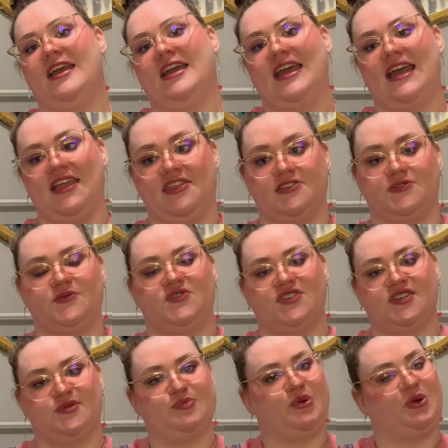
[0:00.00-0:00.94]
and this was
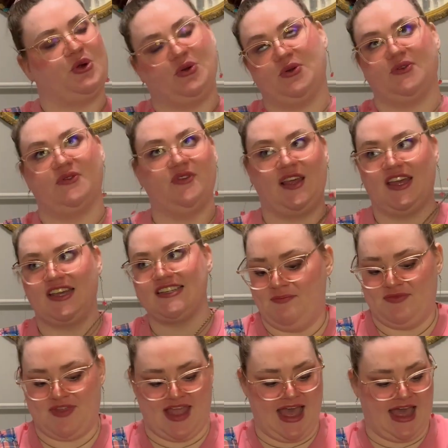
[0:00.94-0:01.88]
just perfect.
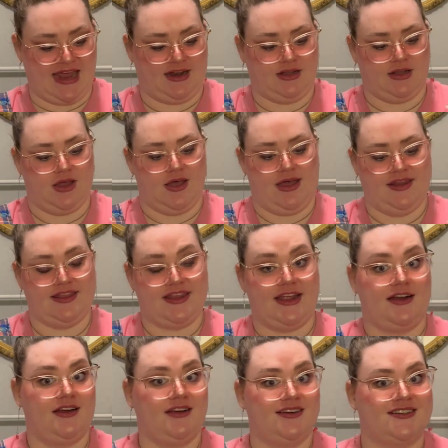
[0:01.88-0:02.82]
They had a lot
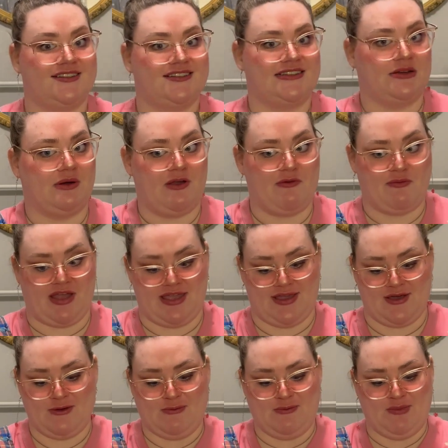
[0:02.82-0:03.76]
there, so I might
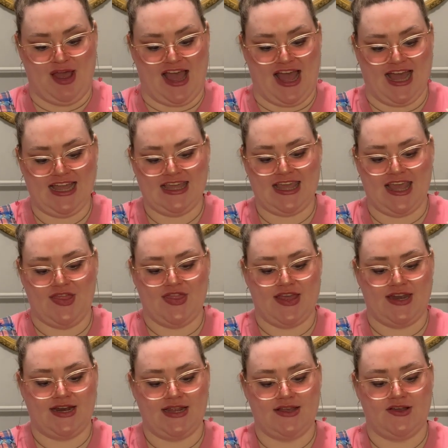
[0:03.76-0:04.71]
go back. And
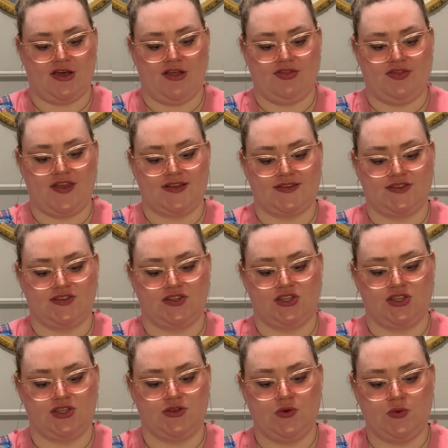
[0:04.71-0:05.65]
then I got this
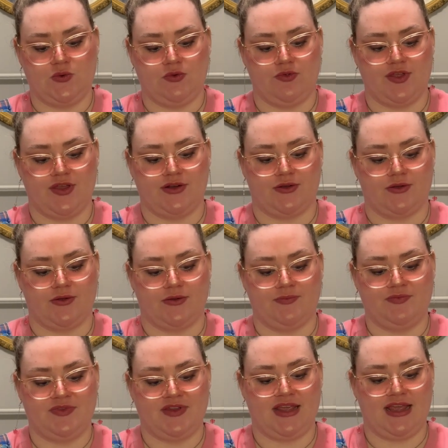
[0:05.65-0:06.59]
cute little
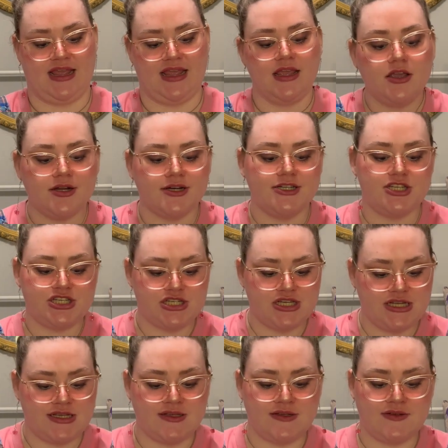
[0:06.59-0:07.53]

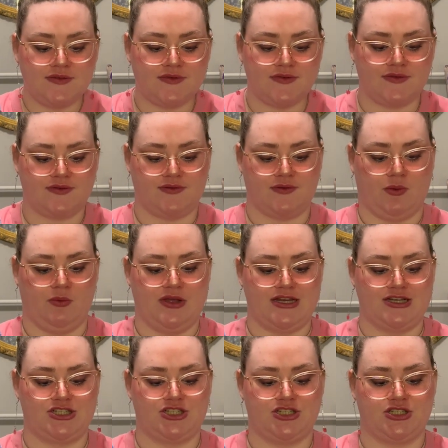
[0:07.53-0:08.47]
handkerchief,
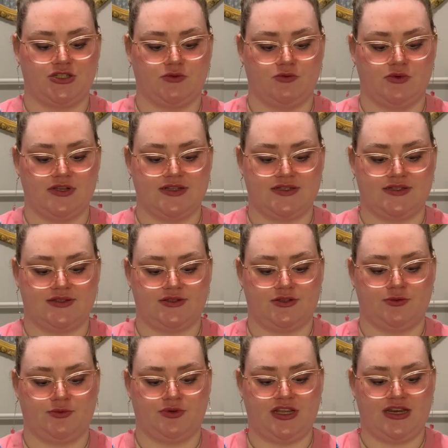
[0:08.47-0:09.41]
which was
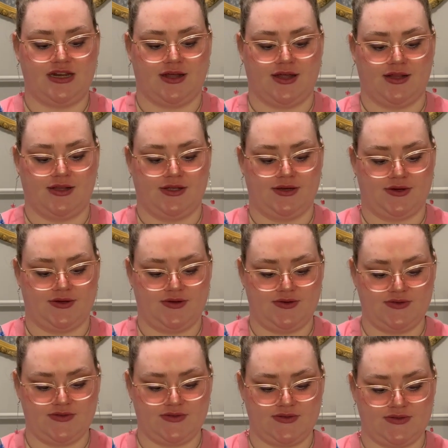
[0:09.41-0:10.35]

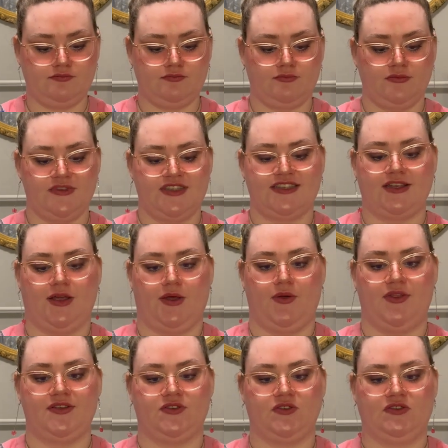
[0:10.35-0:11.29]
$3. So
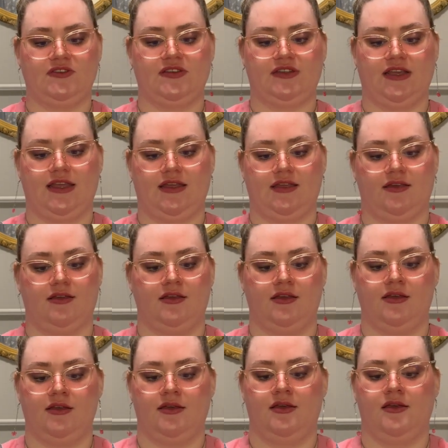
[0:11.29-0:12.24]
this is like
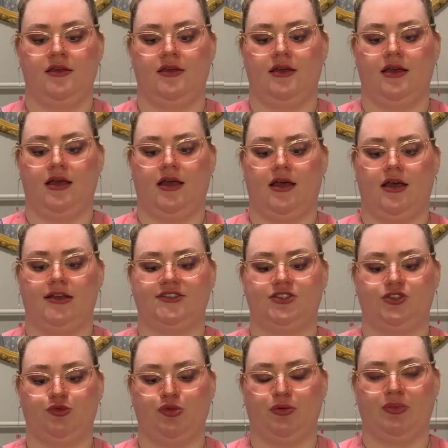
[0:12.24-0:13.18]

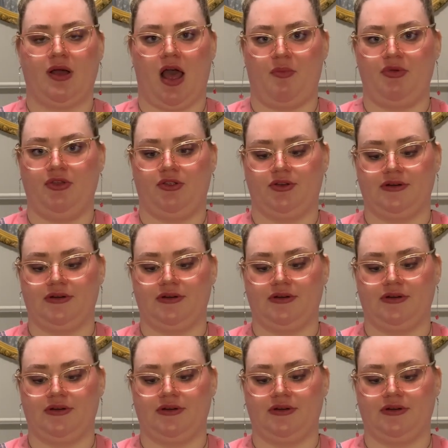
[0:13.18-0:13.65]
super popular